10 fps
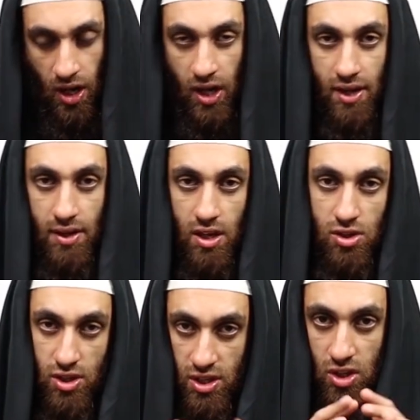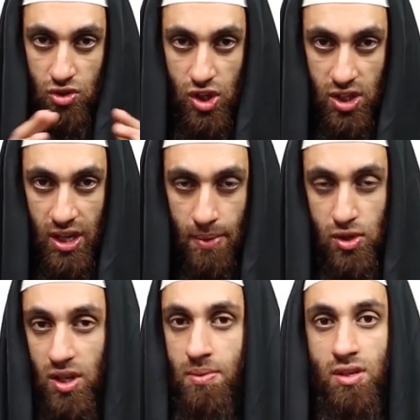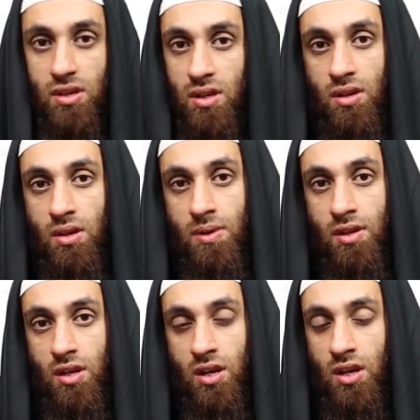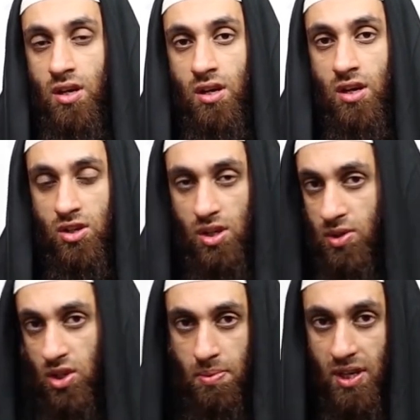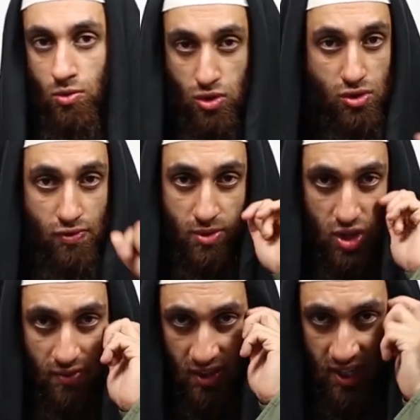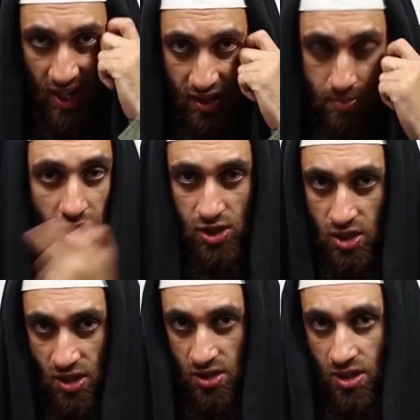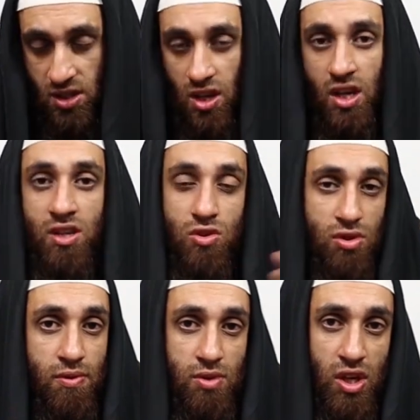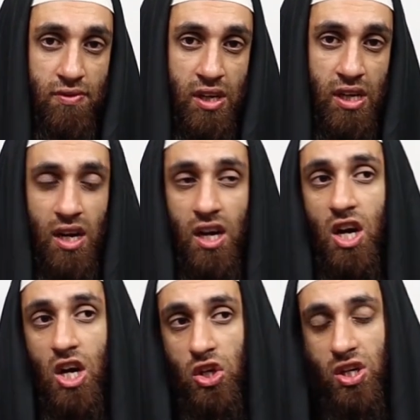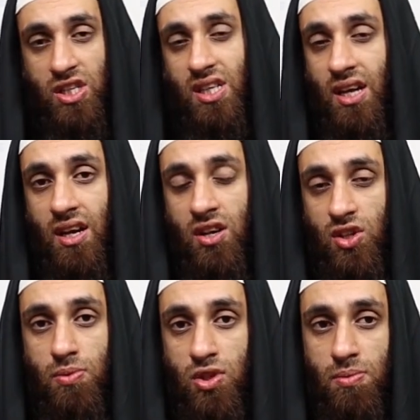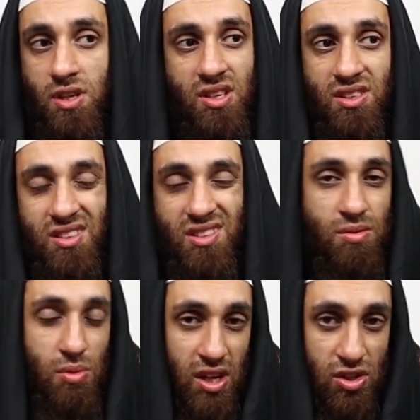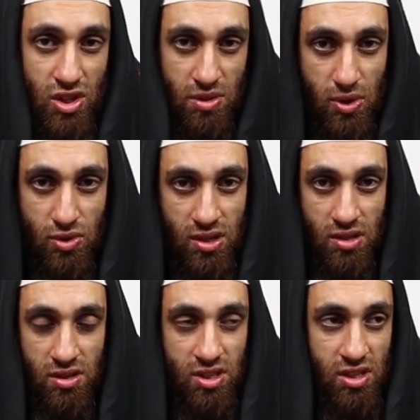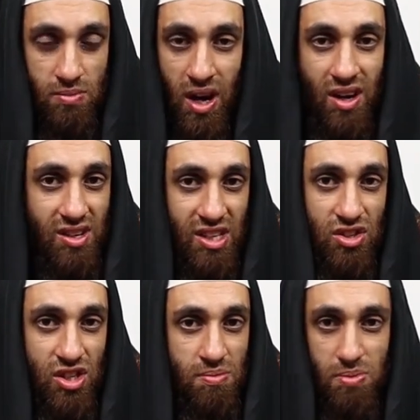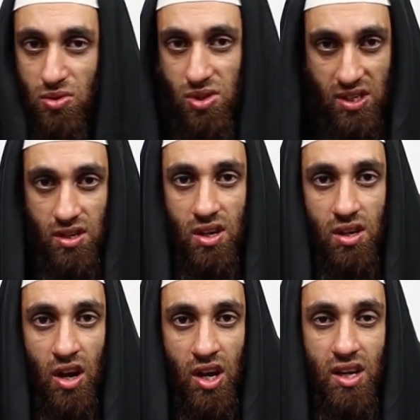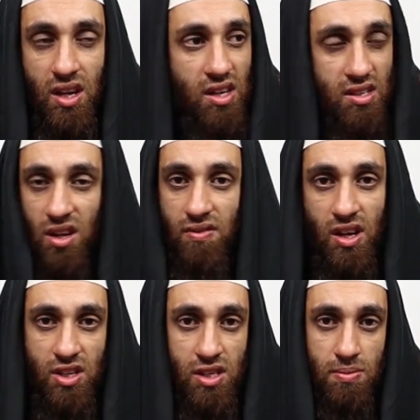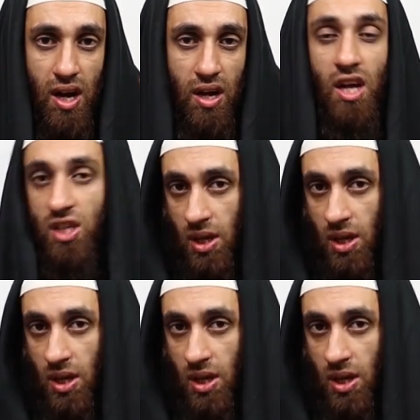Okay, so there's a 100 years gap. So Ibn Khatib al-Sharbini was also from the Shafi'iyya. Ibn Hajar al-Asqalani is also from the Shafi'iyya. You can see that Khatib al-Sharbini said this ijma'ah is disputed. This ijma'ah is disputed. Okay, it's not a valid ijma'ah.